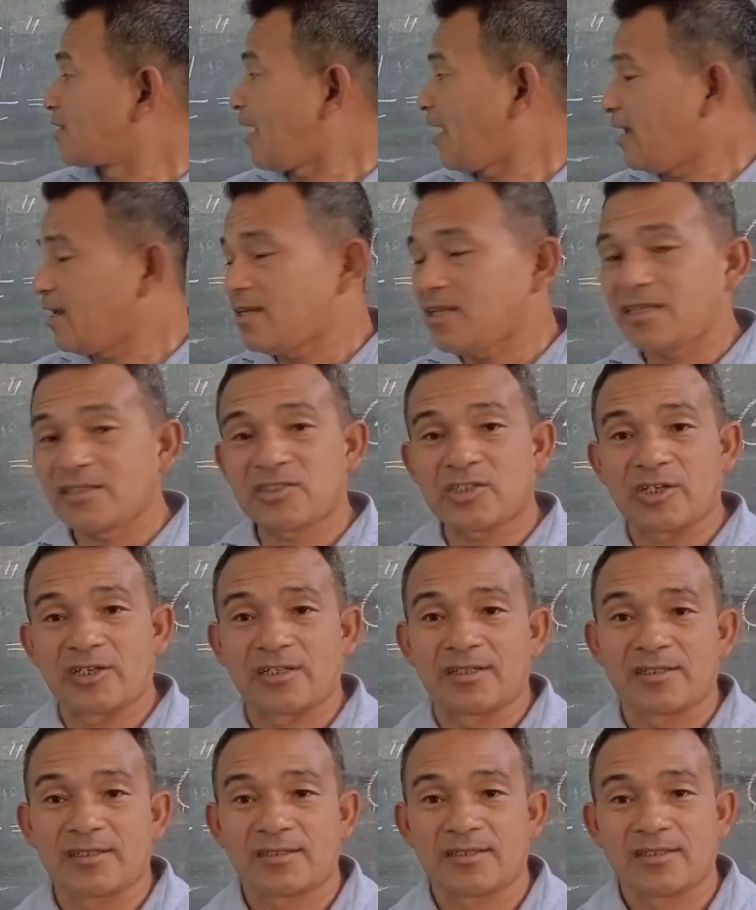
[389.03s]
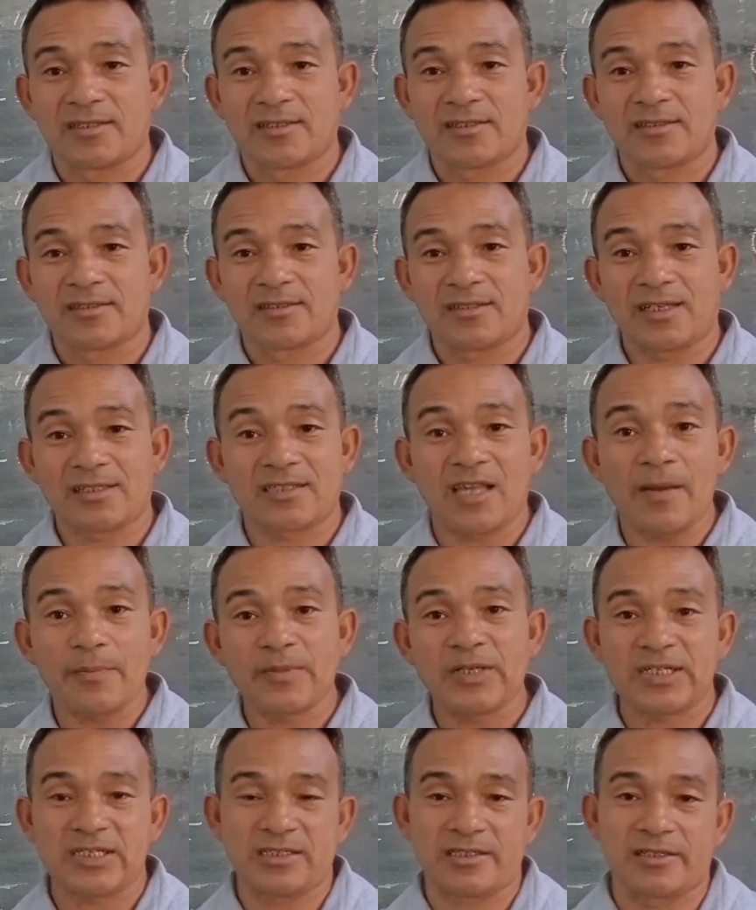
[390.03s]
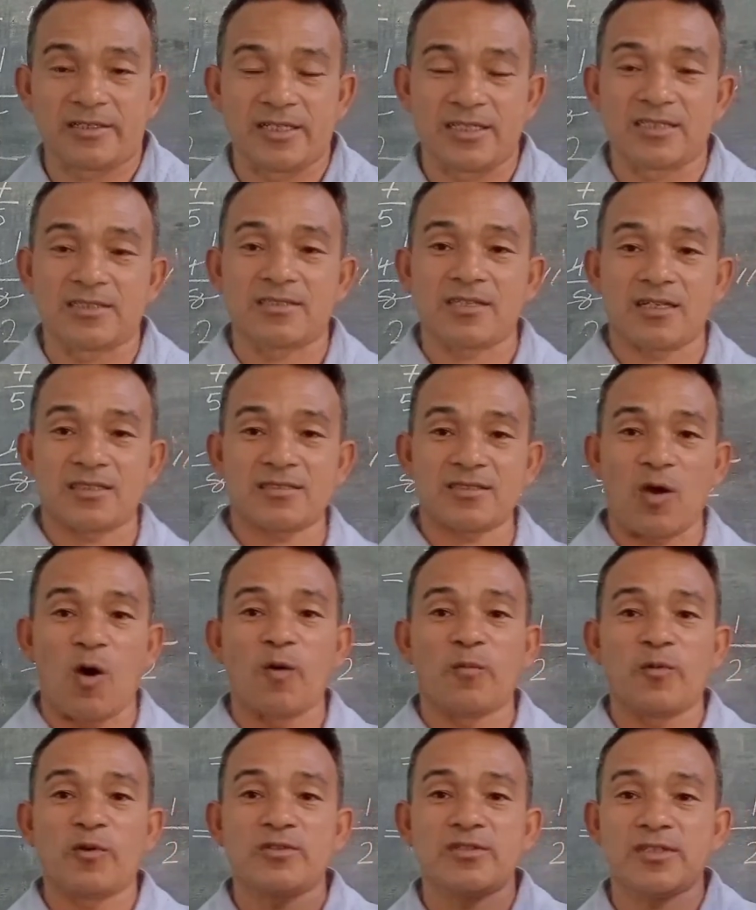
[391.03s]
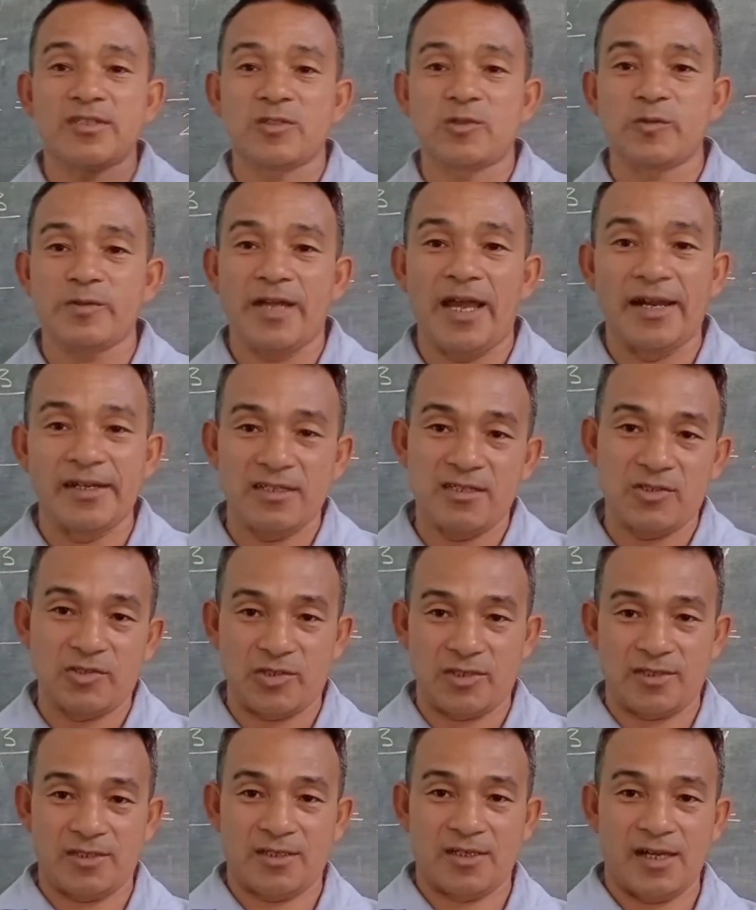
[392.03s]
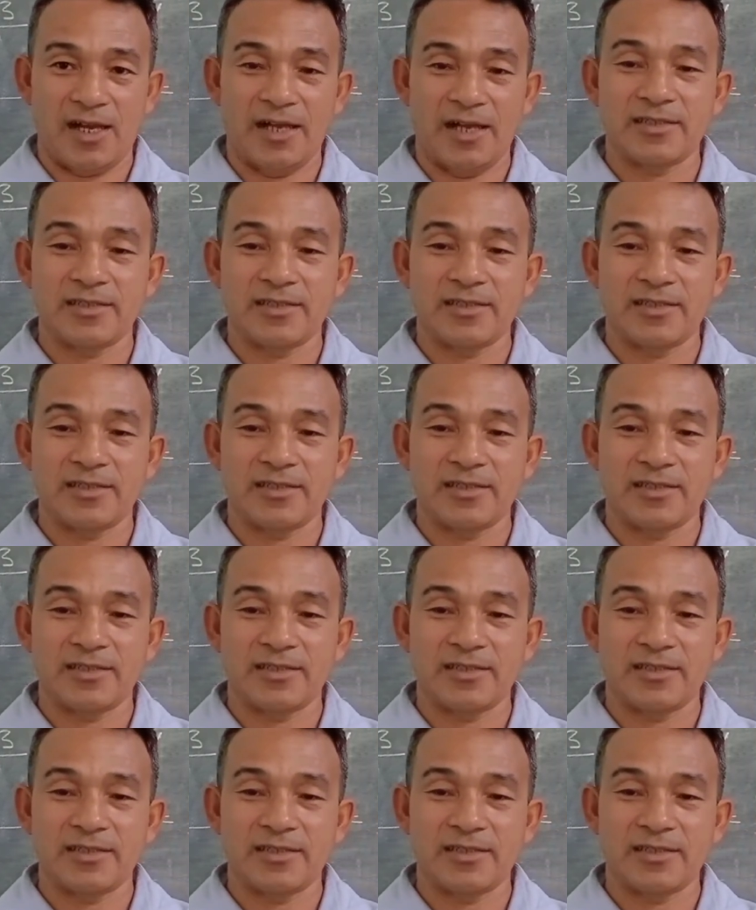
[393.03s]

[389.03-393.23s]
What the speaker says: the addition, the subtraction is just opposite to addition.